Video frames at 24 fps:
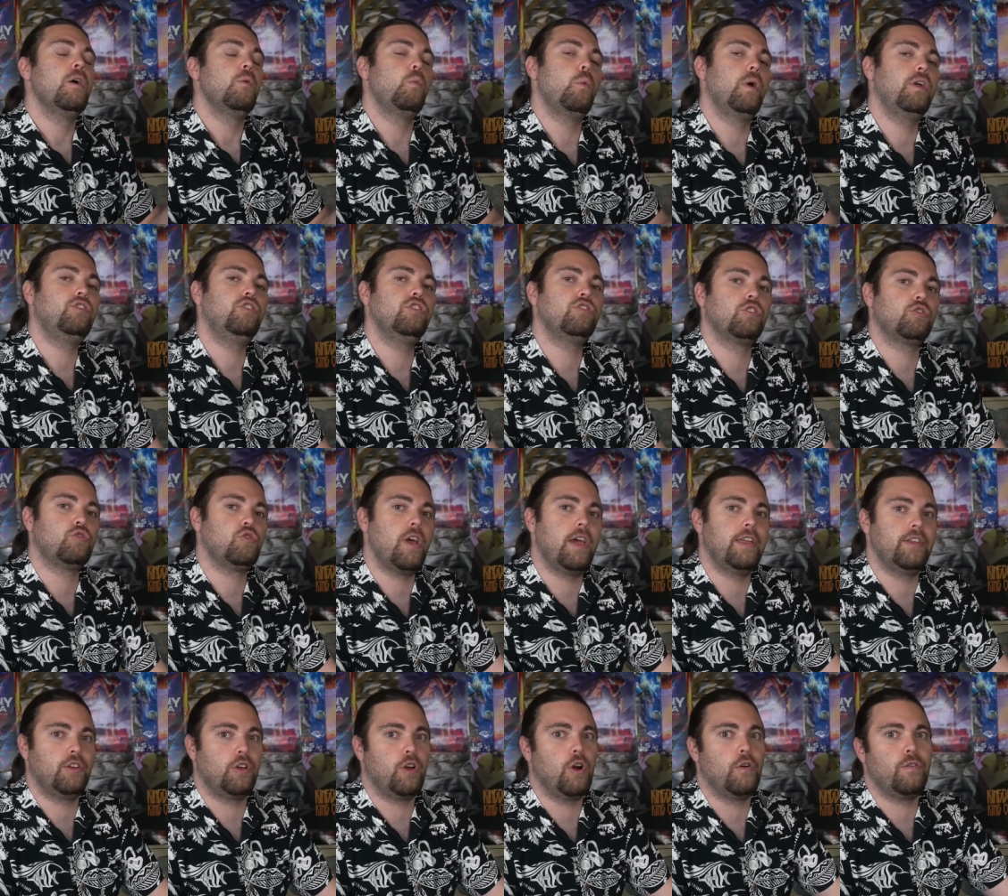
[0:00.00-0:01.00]
Witches are
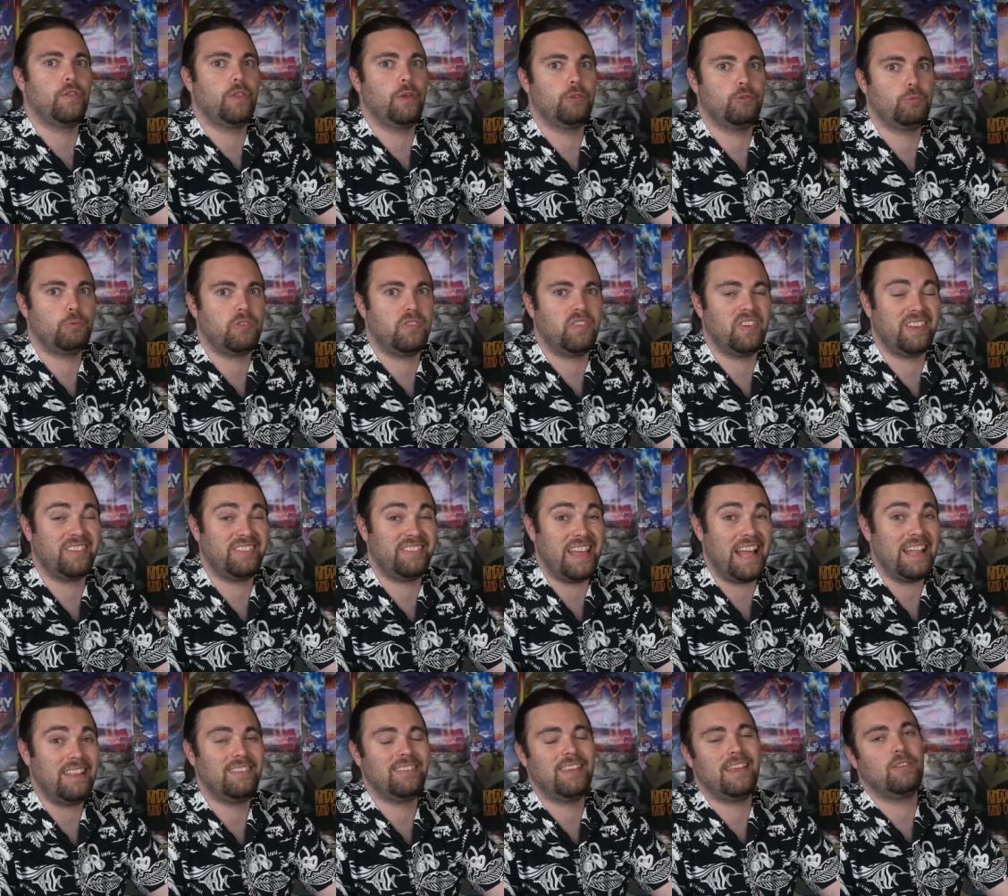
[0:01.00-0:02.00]
trying to go for their specific
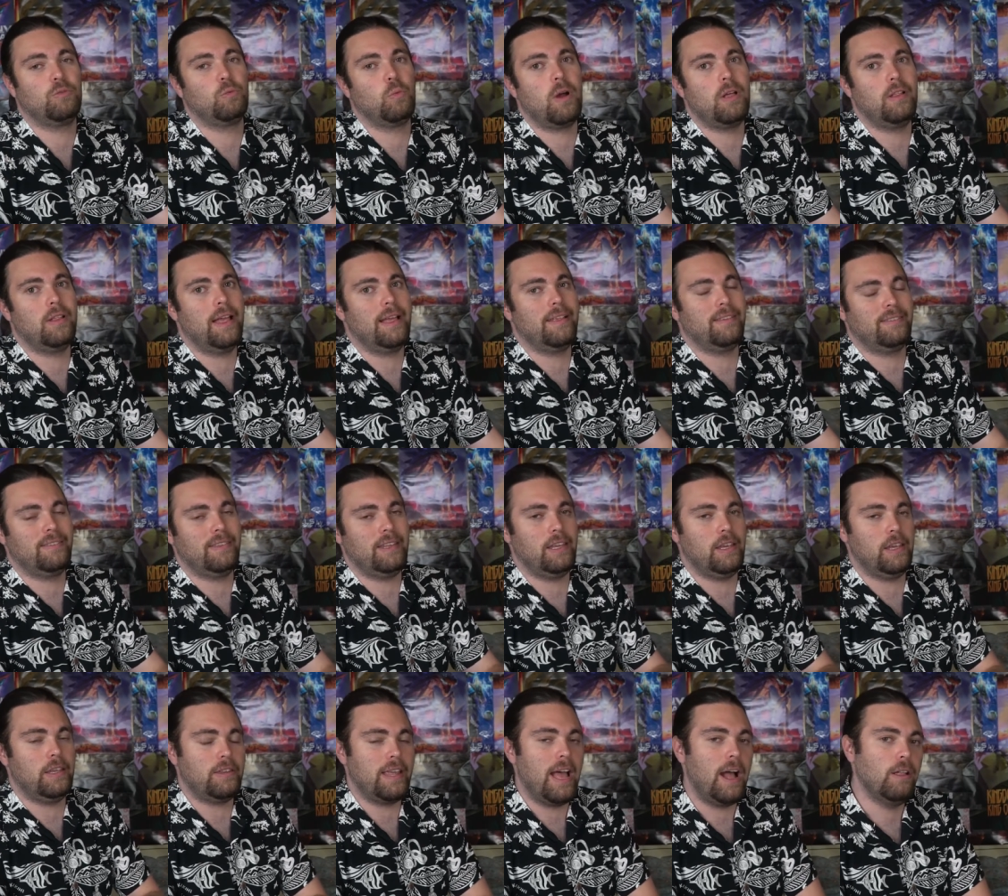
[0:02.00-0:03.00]
sets, as well as
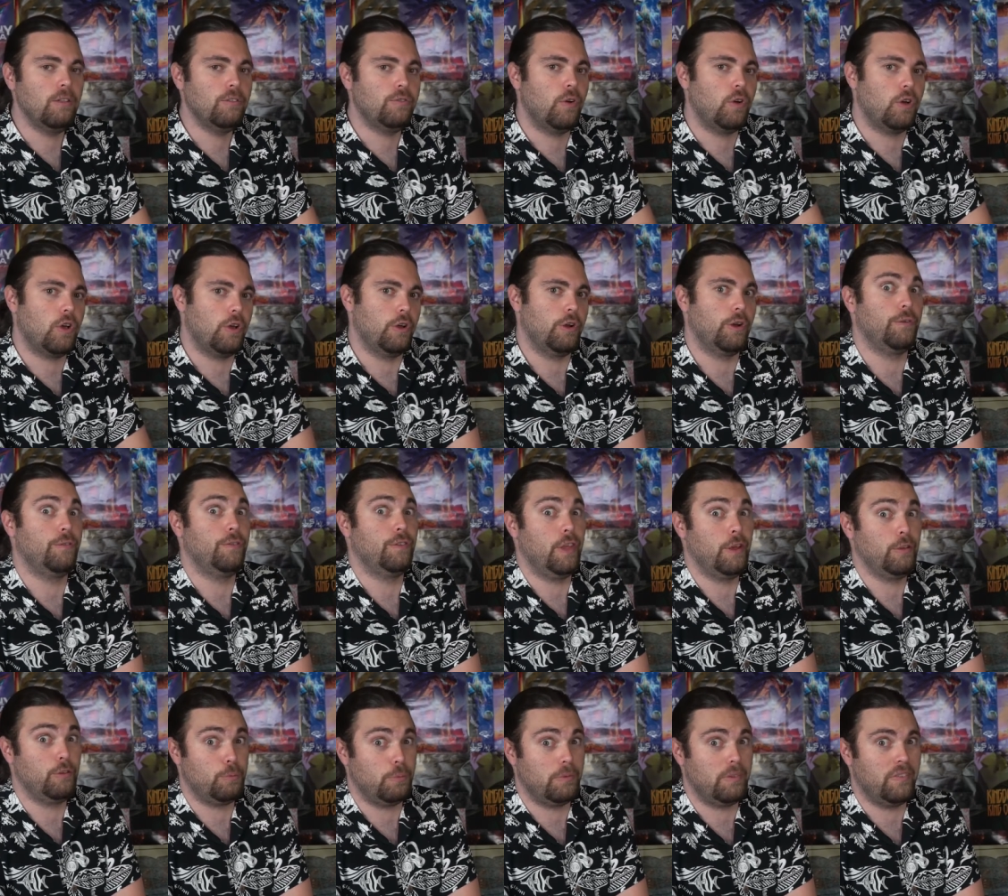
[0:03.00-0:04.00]
the townsfolk are going to go for
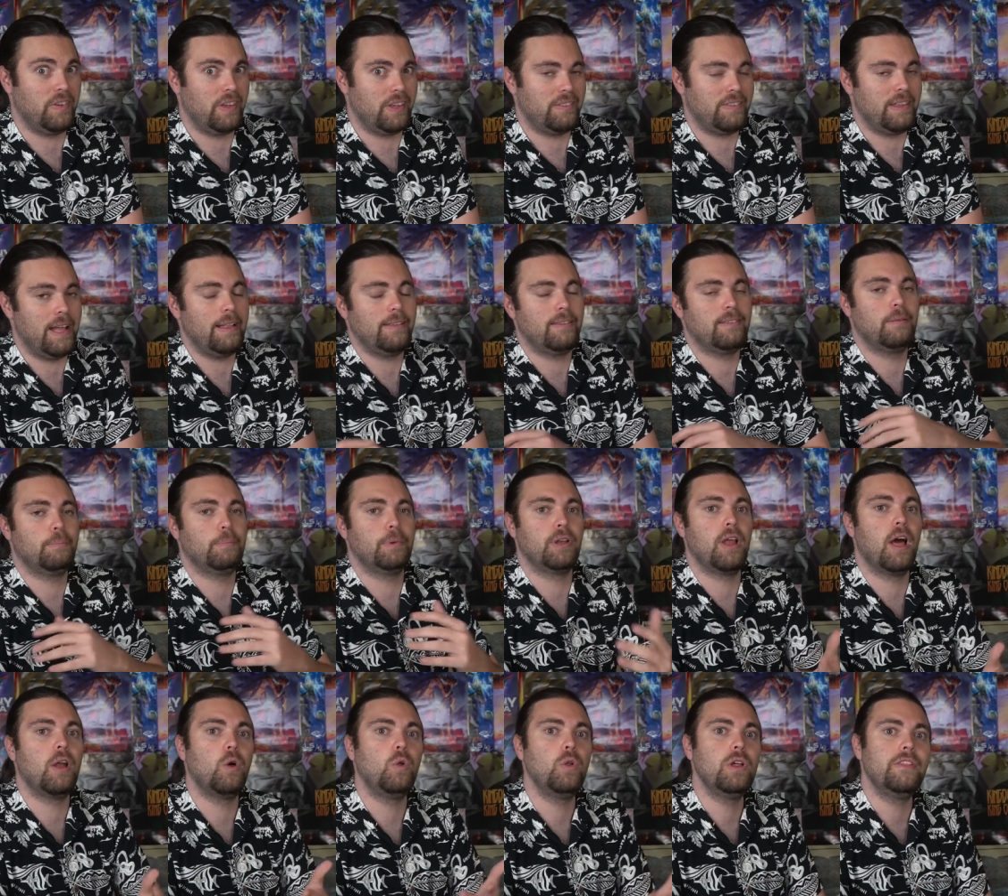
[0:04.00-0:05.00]
their specific sets. But
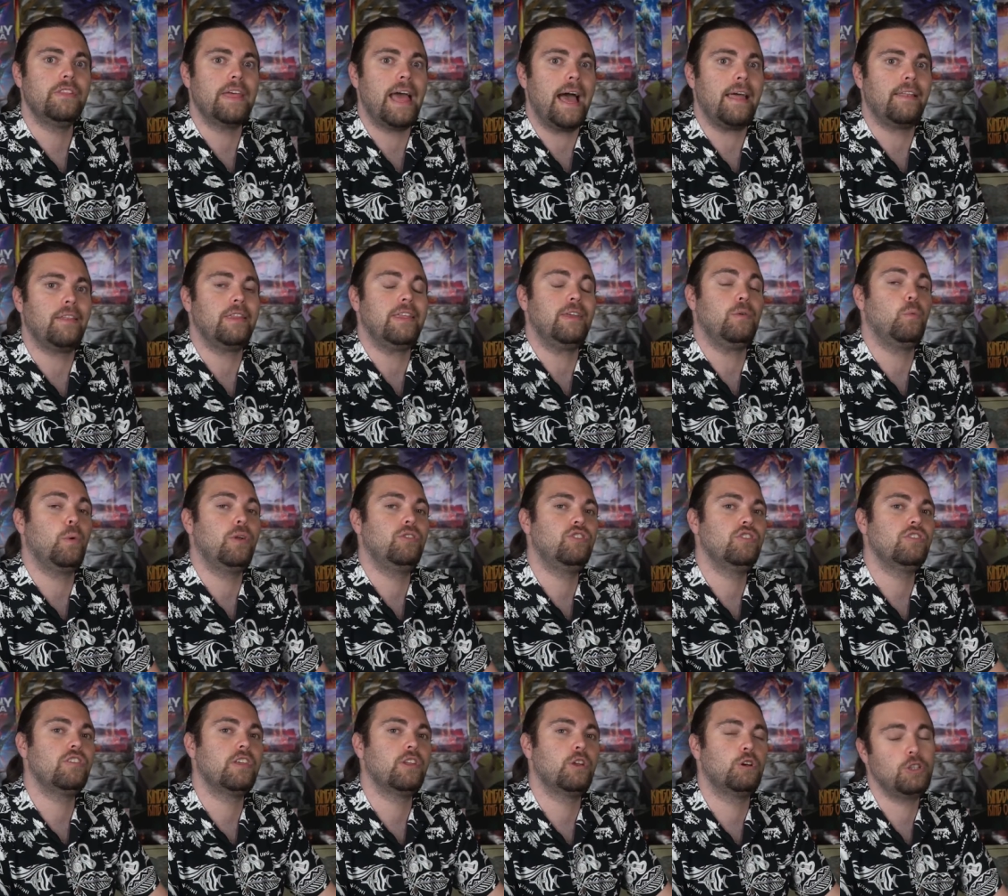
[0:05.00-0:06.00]
not only that, the
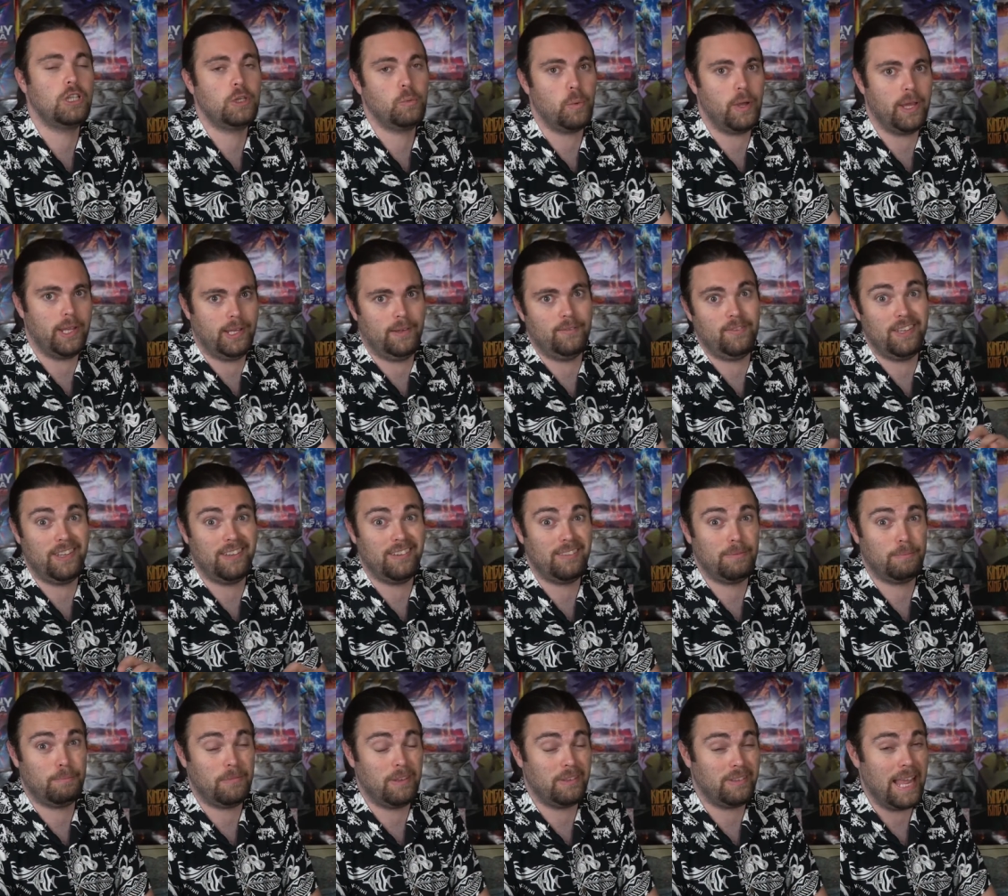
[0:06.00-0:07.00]
witches can only win if the,
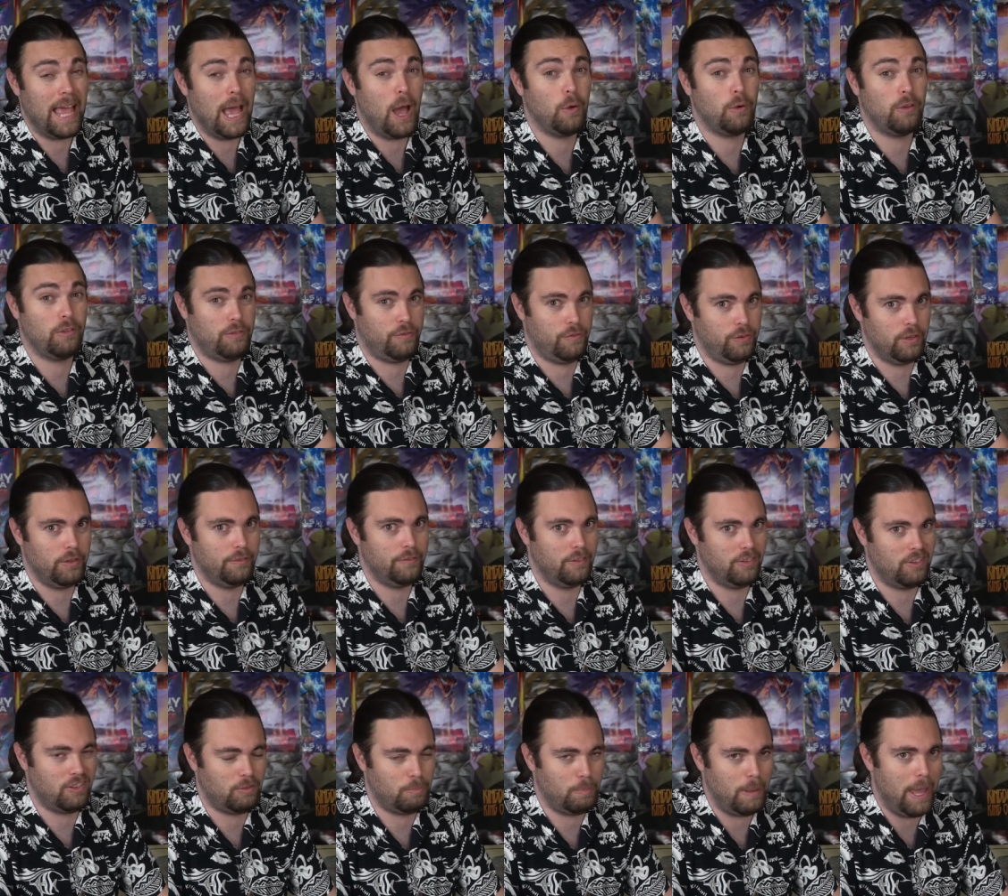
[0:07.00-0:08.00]
the town is full of
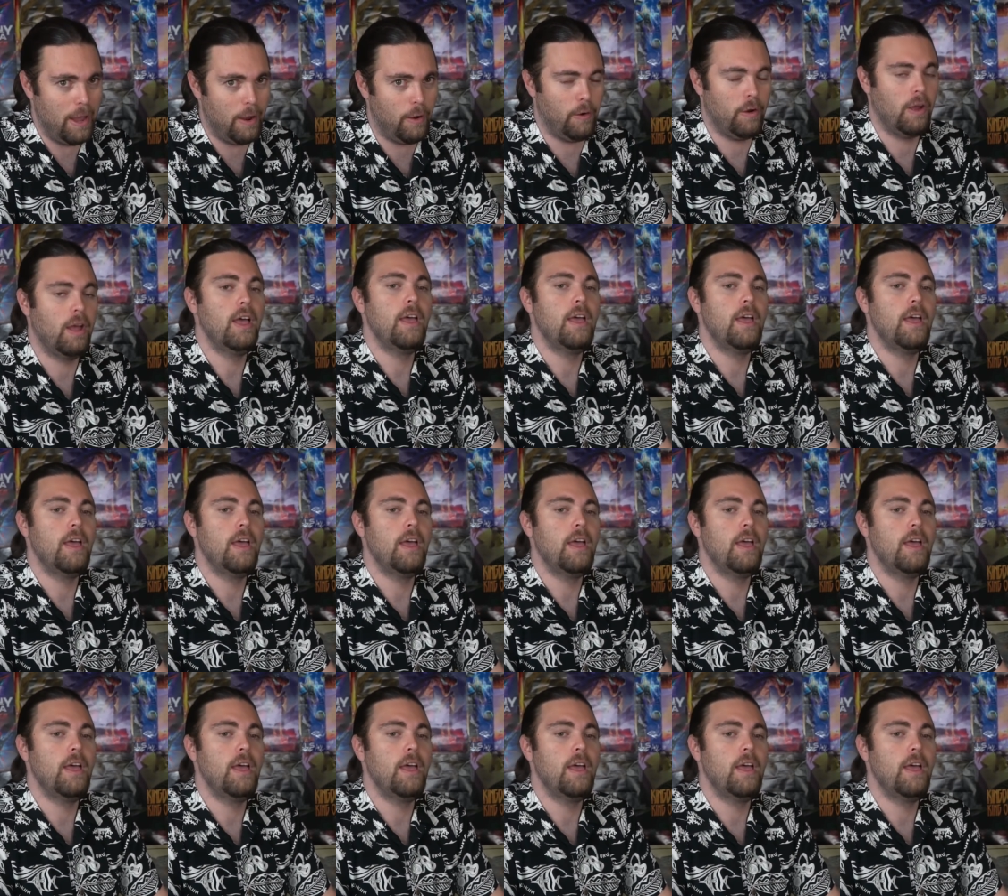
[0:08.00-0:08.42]
despair.